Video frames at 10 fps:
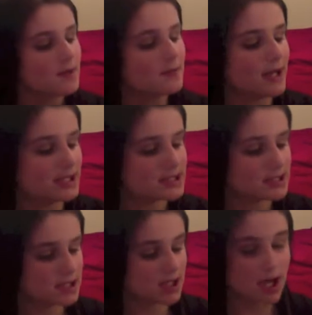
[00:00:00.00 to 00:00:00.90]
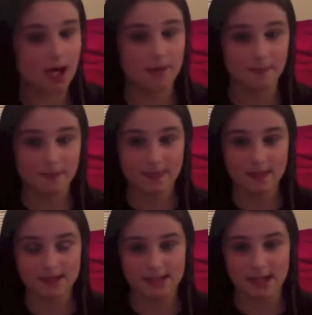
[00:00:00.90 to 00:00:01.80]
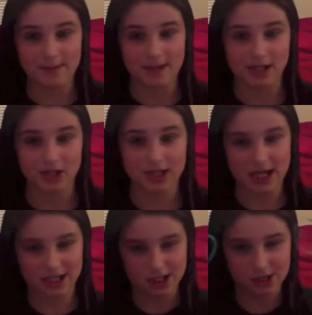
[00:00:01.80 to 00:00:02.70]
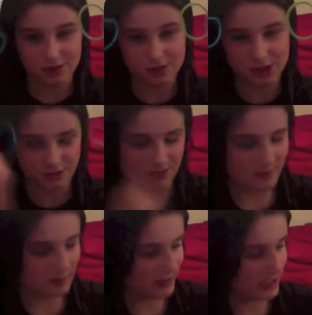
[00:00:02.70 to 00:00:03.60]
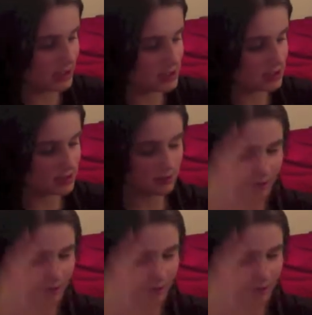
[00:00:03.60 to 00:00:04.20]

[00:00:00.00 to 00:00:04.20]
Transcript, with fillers: But um, to get my look, I just do two rubber bands or